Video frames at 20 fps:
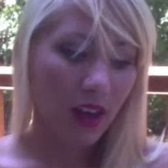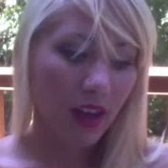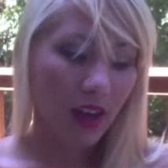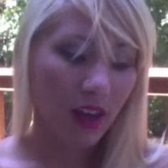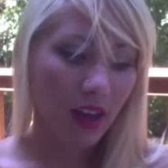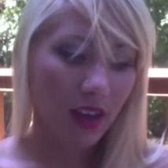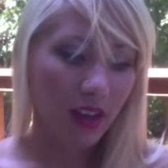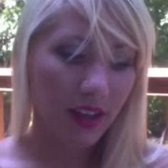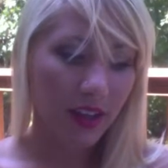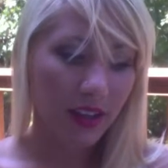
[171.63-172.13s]

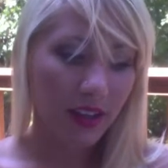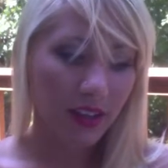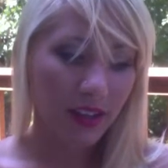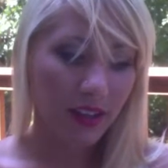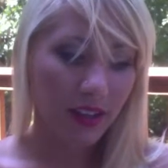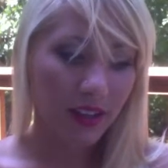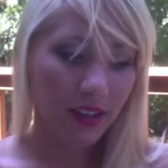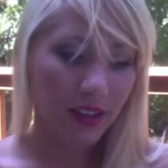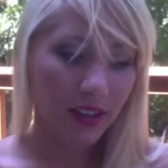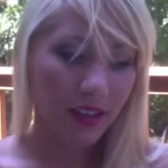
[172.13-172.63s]

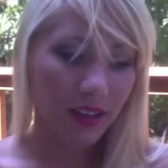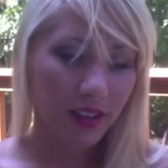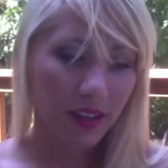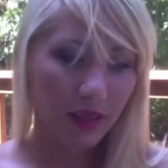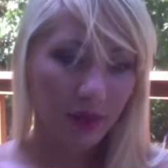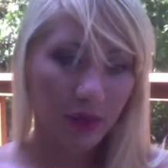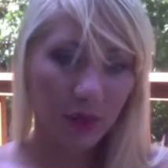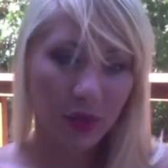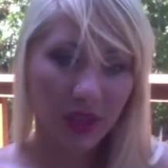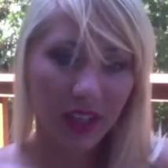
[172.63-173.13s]
I
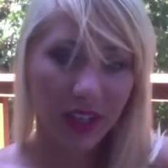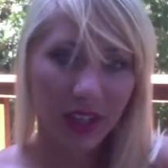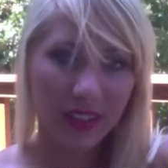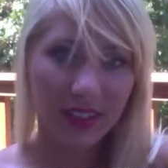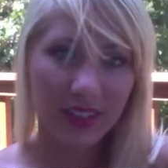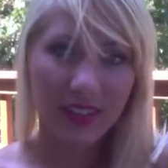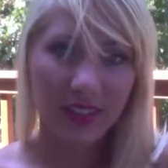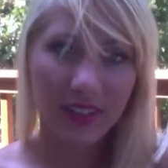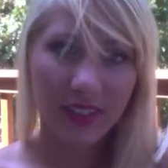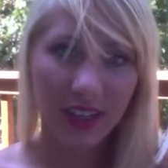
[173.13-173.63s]
would like
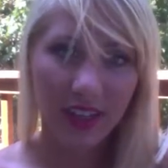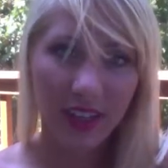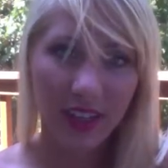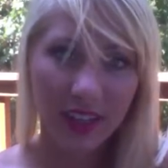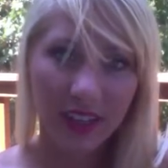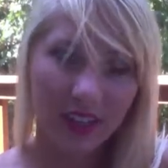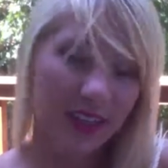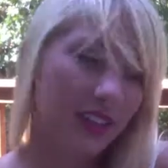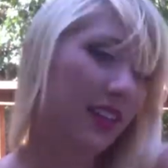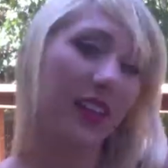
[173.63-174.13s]
to
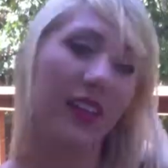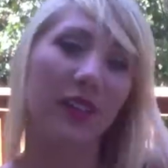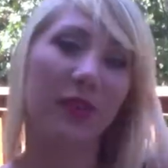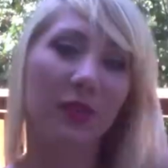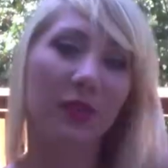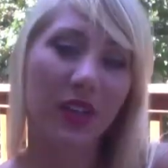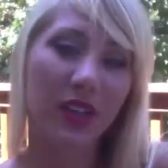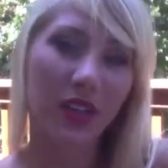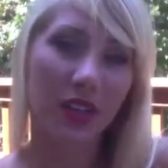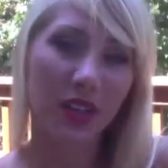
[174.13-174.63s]
send
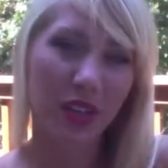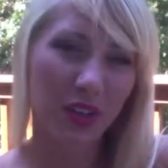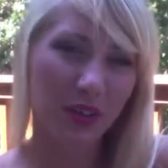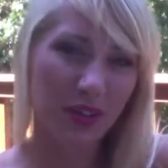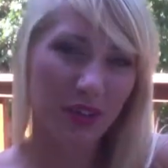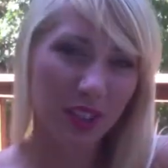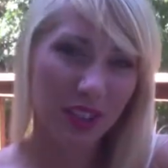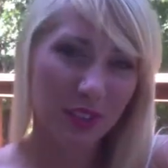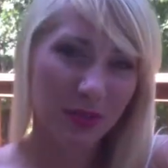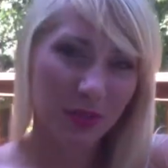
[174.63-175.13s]
anyone who
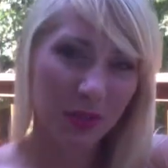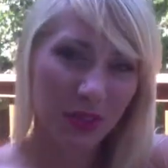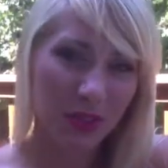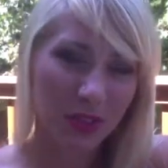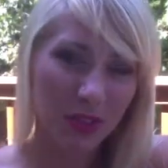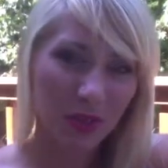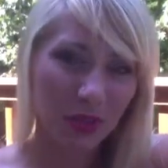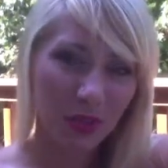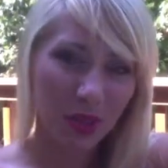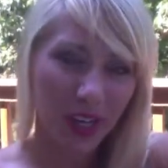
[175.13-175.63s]
sends me a
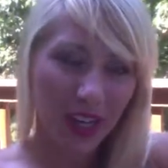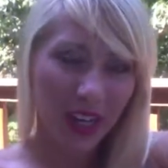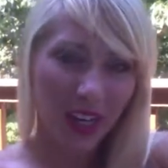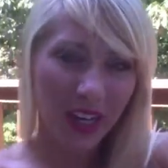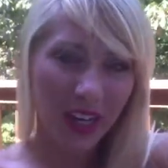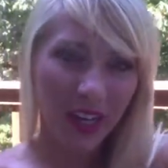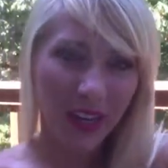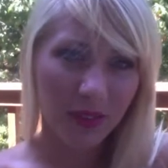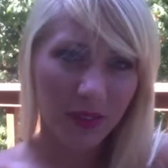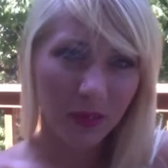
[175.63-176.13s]

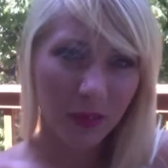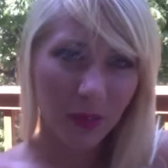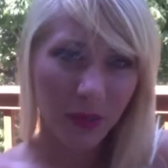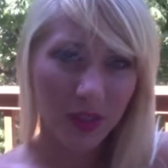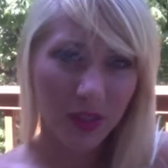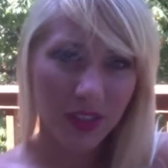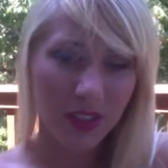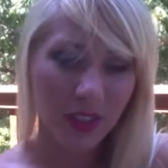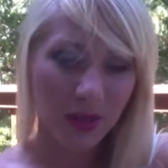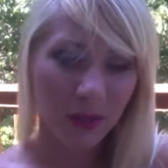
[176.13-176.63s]
story and
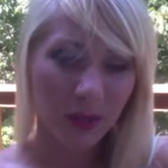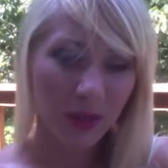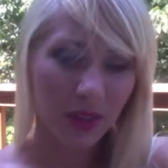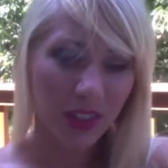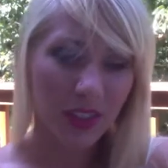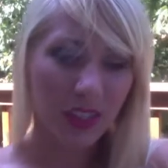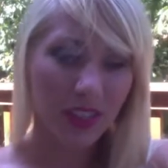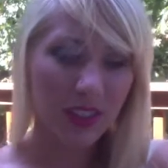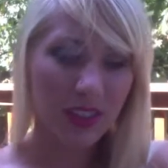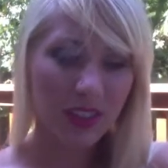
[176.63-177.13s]
reports to the
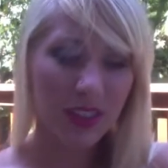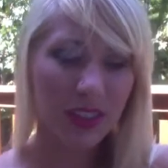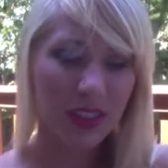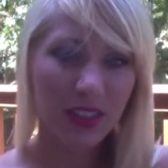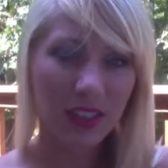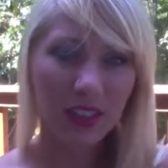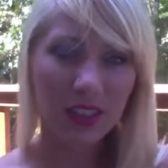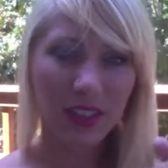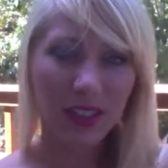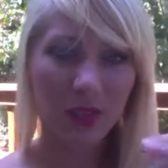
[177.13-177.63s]
police
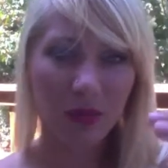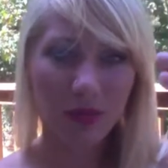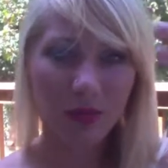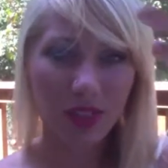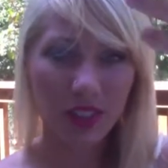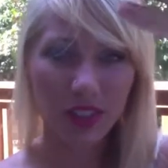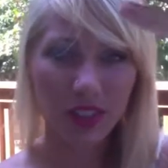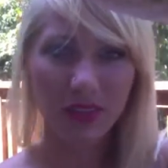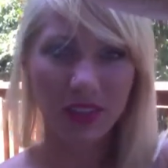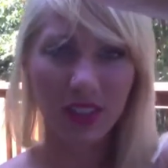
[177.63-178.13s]

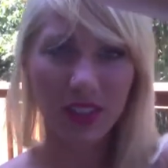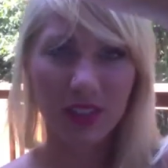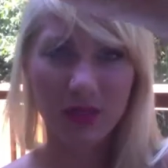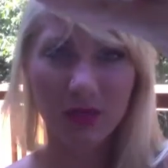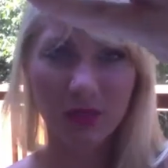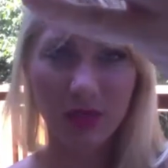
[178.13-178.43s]
one of these